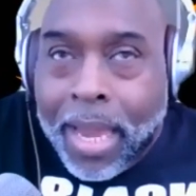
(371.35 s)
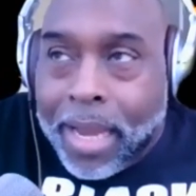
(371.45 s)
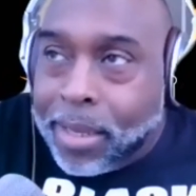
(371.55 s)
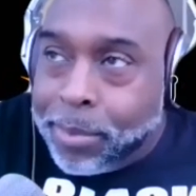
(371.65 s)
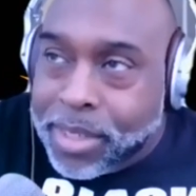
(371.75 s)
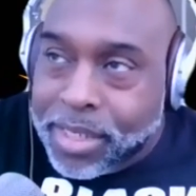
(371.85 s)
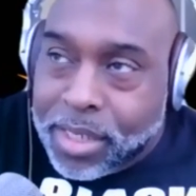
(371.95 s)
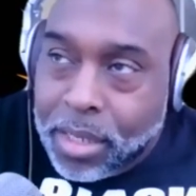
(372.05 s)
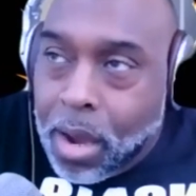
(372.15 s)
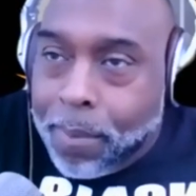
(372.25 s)
And there was this
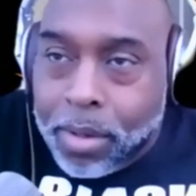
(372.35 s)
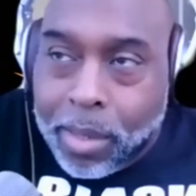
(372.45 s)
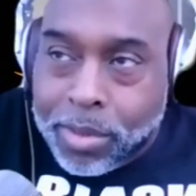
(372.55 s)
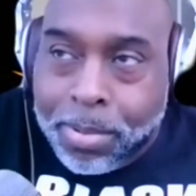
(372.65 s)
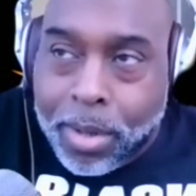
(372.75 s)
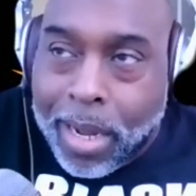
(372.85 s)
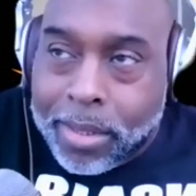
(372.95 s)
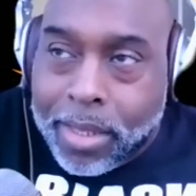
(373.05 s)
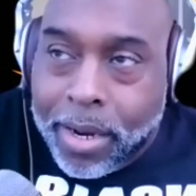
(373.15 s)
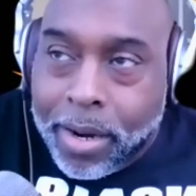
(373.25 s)
number that was put
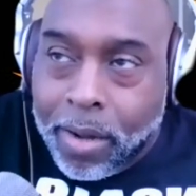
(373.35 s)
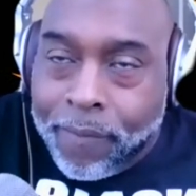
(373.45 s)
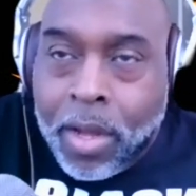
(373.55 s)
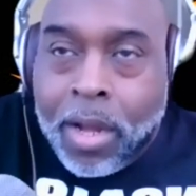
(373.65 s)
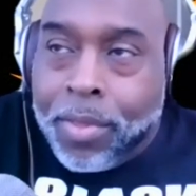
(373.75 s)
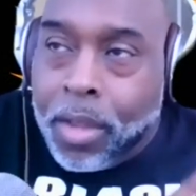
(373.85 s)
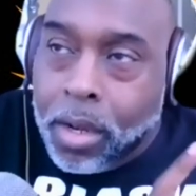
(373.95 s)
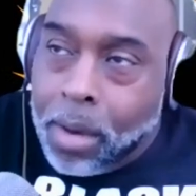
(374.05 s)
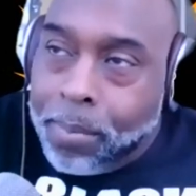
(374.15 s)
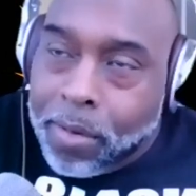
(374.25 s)
out there of the
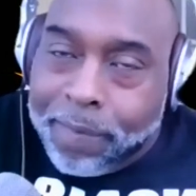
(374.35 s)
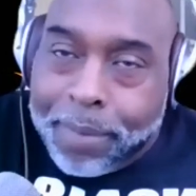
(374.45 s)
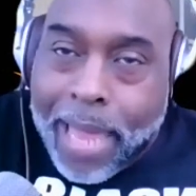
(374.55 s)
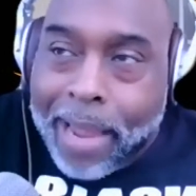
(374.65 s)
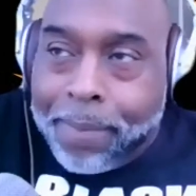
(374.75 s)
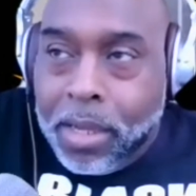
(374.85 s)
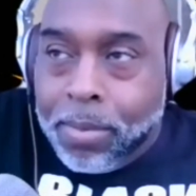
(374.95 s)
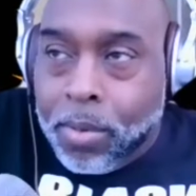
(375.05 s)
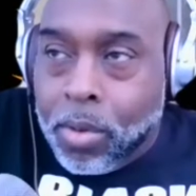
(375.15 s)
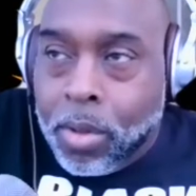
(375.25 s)
number of Black
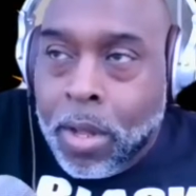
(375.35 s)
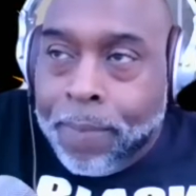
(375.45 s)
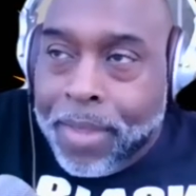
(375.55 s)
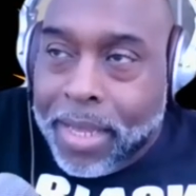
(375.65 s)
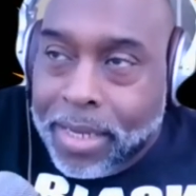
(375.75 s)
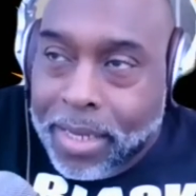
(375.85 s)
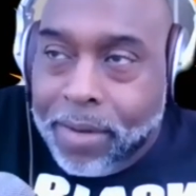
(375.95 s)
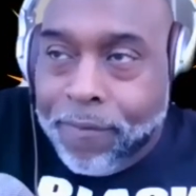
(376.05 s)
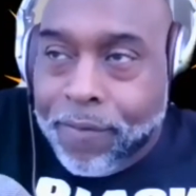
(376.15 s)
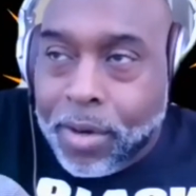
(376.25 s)
people that
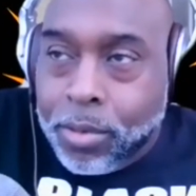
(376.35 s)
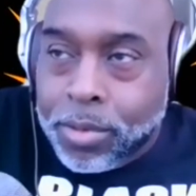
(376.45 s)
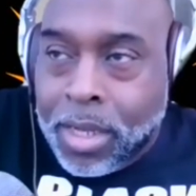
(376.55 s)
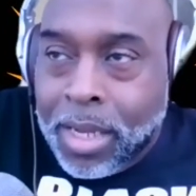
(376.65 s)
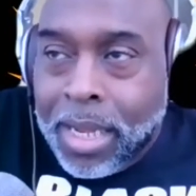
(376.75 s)
didn't vote